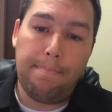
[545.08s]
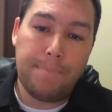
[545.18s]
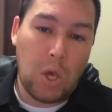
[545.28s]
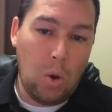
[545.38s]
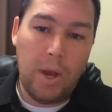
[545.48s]

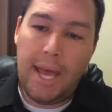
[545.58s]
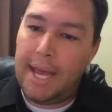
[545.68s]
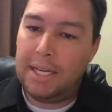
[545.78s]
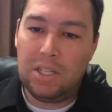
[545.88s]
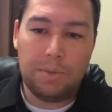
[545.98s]
go
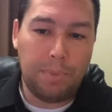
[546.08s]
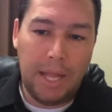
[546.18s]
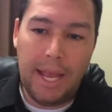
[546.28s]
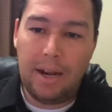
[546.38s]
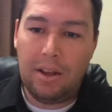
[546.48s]
ahead and just
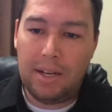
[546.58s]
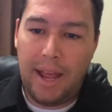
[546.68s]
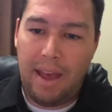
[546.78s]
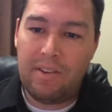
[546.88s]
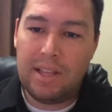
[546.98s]
plan on
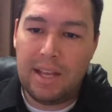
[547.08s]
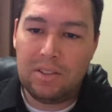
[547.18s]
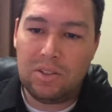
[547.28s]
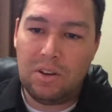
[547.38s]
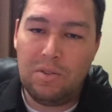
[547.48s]
having that
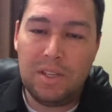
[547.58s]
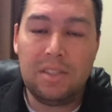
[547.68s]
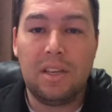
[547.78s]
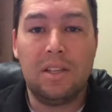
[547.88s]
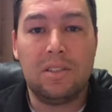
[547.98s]

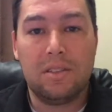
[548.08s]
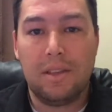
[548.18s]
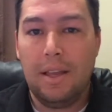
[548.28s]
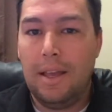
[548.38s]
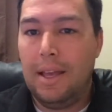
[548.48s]
service. It's
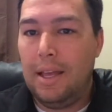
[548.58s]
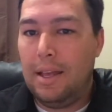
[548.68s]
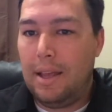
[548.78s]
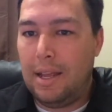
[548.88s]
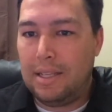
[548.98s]

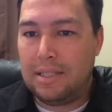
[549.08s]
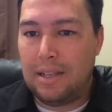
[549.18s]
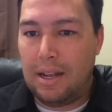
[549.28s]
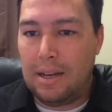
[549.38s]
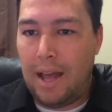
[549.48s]

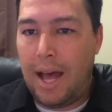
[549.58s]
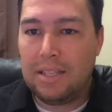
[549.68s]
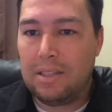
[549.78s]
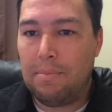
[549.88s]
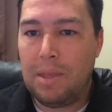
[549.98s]

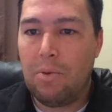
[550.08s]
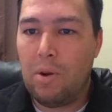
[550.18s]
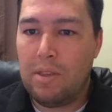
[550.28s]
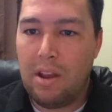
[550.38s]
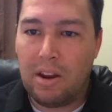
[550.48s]
not something
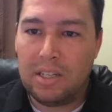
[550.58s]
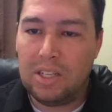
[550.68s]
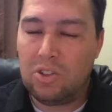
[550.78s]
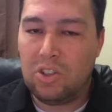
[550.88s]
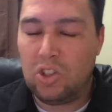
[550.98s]
where the
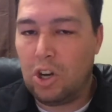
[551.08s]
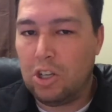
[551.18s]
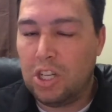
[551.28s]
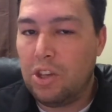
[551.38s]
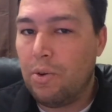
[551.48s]
architect's just
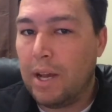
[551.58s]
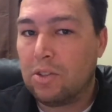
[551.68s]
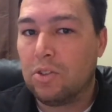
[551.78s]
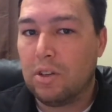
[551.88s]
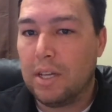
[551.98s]
charging you
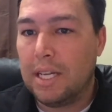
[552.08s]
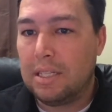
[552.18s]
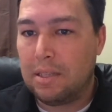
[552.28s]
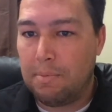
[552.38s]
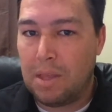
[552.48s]
extra.
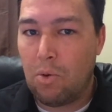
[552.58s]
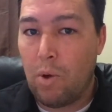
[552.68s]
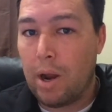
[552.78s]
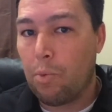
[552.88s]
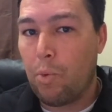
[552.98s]
It's something
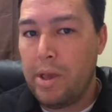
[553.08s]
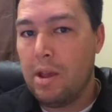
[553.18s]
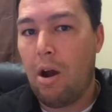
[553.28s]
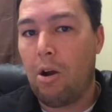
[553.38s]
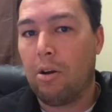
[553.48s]
where
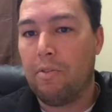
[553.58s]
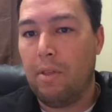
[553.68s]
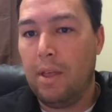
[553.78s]
we are